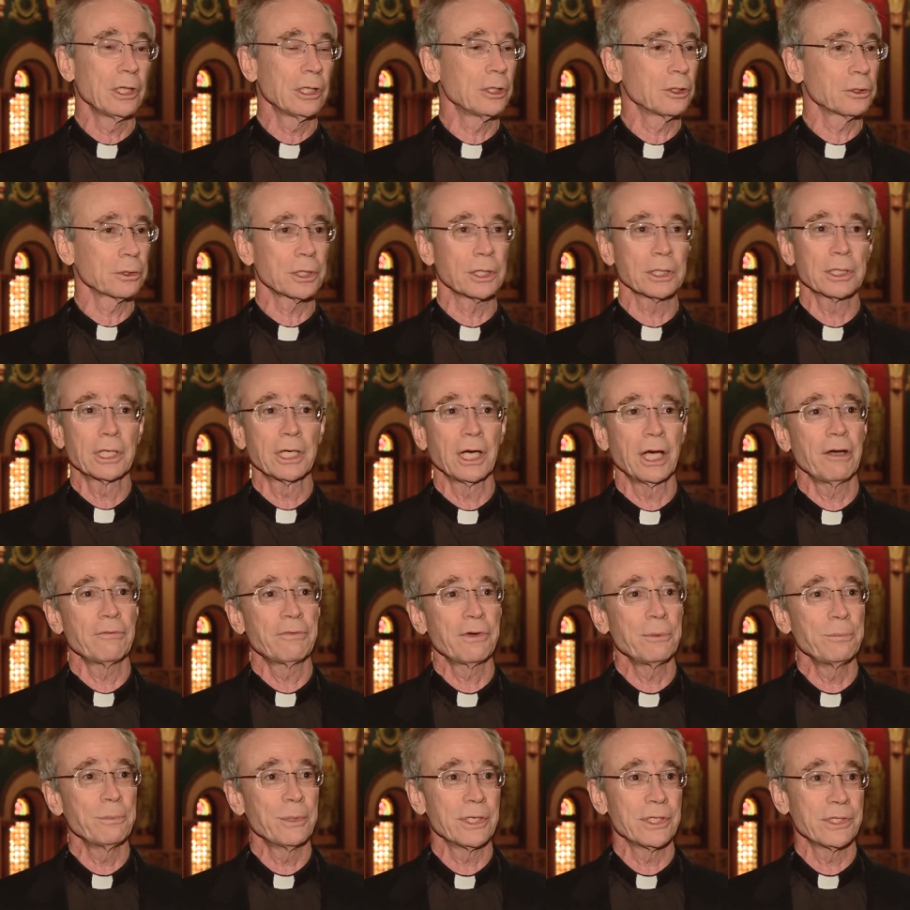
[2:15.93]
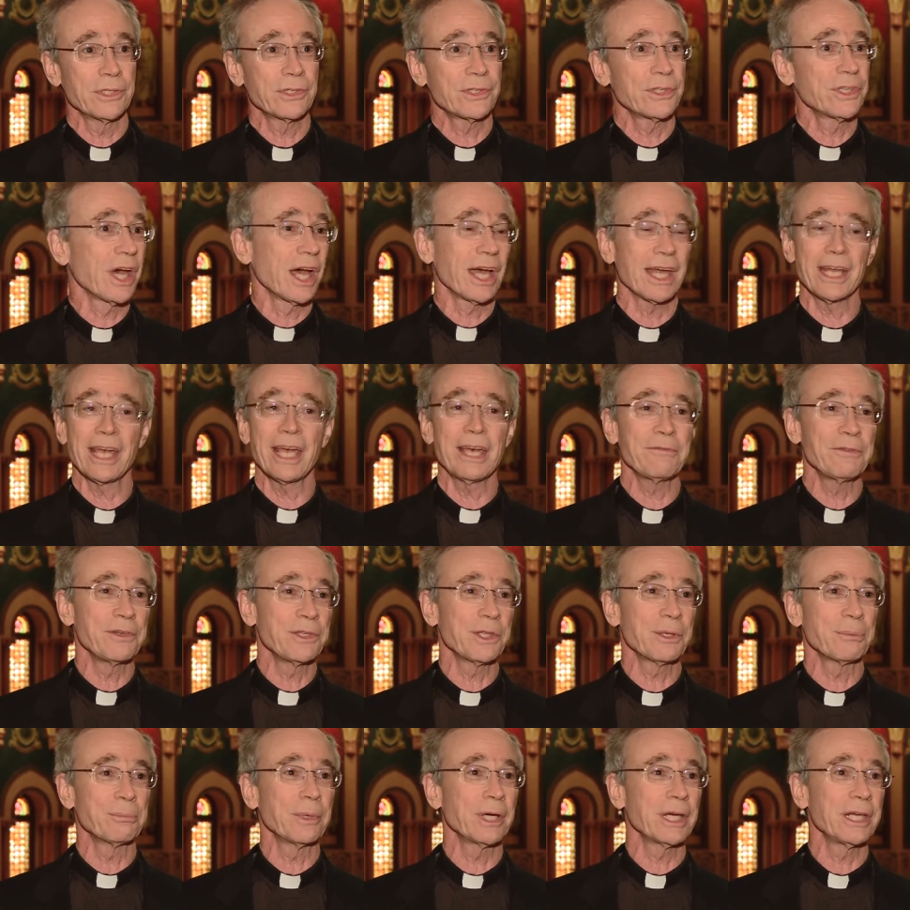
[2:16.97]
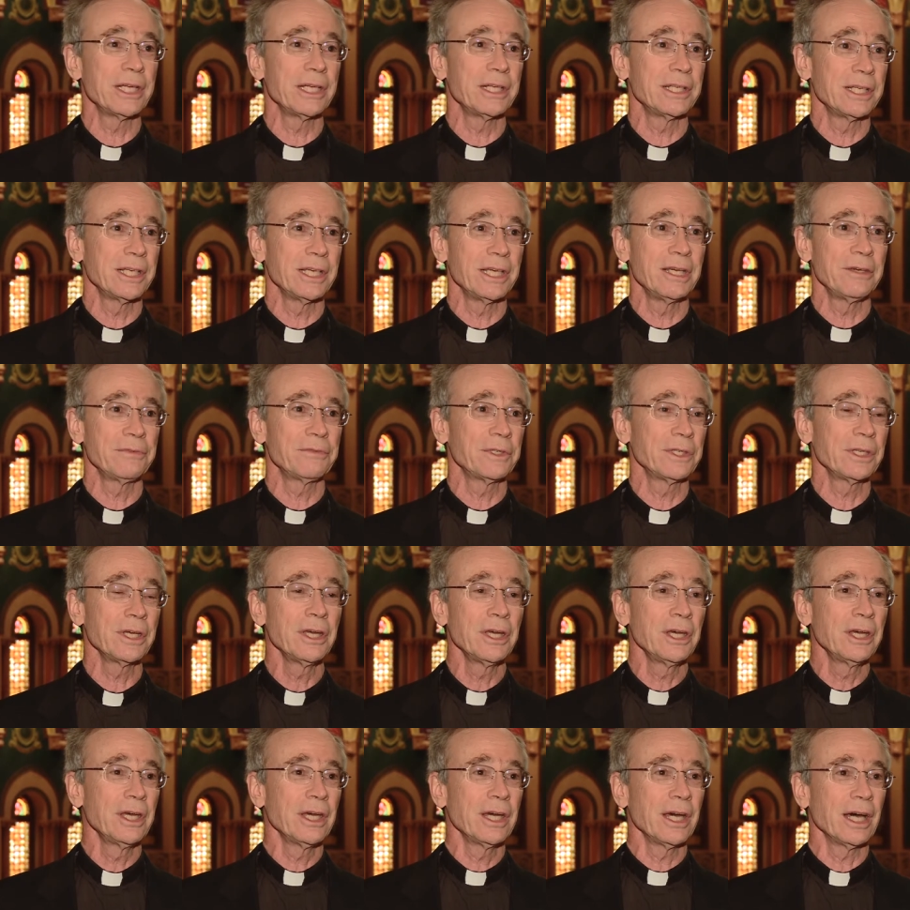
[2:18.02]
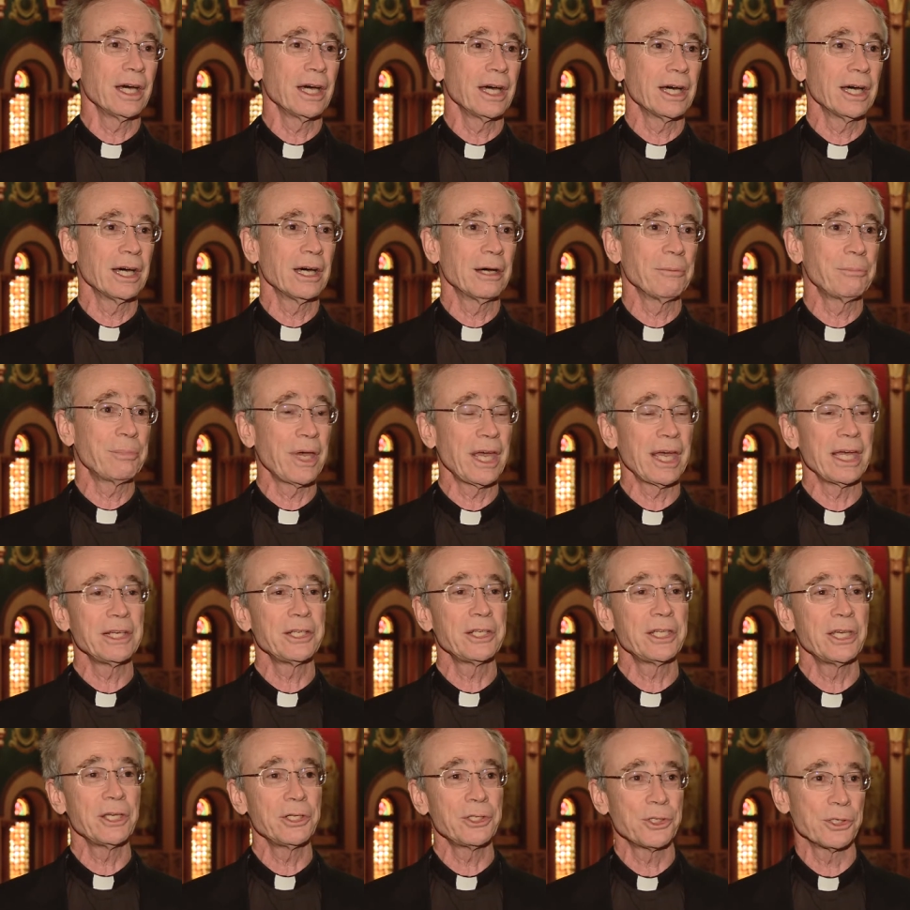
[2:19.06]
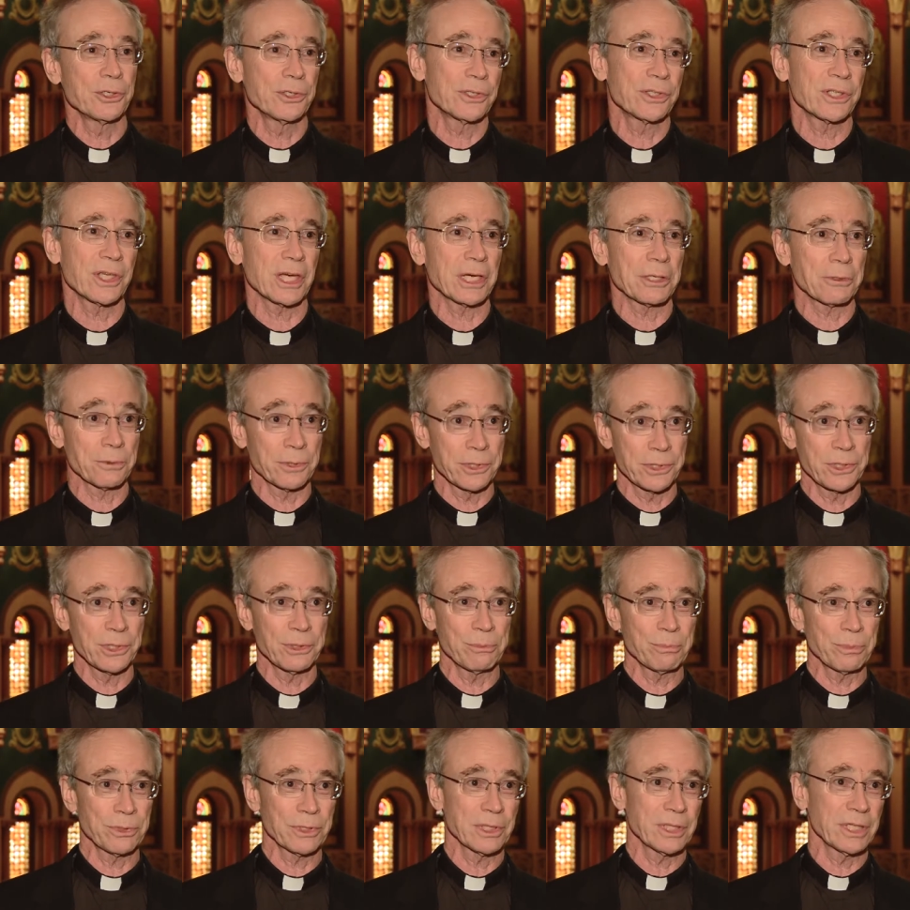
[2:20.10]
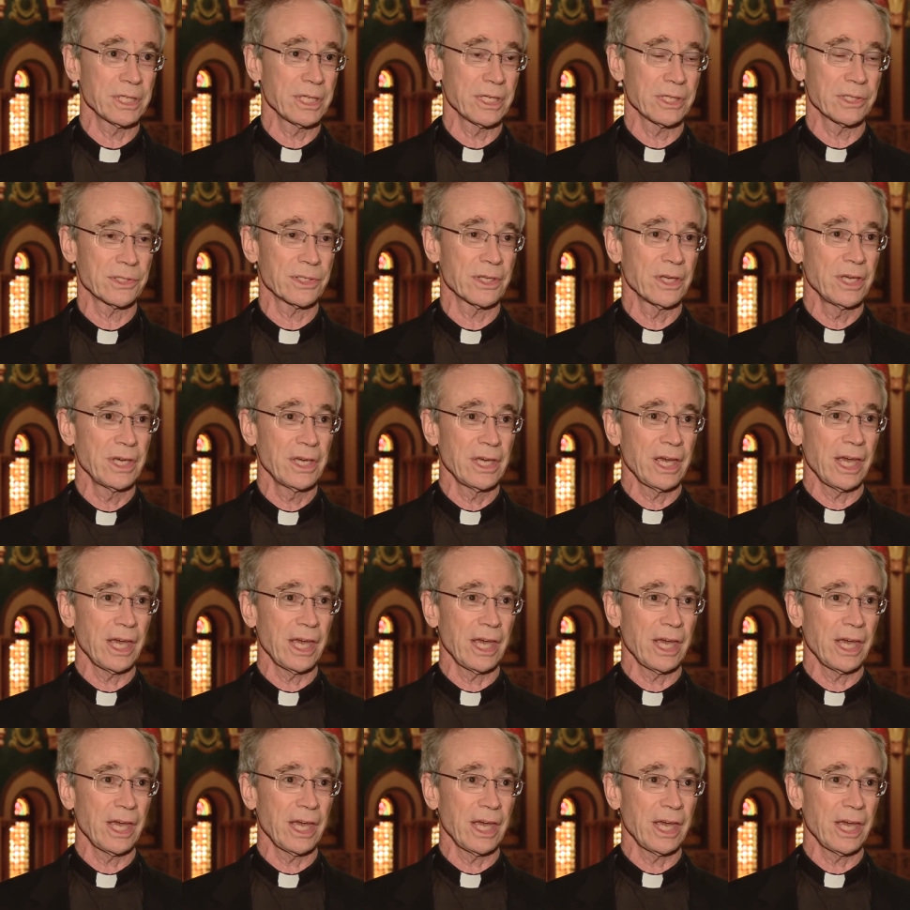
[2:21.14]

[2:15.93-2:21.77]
local governments not having the money to even uh, pay teachers' salaries and police.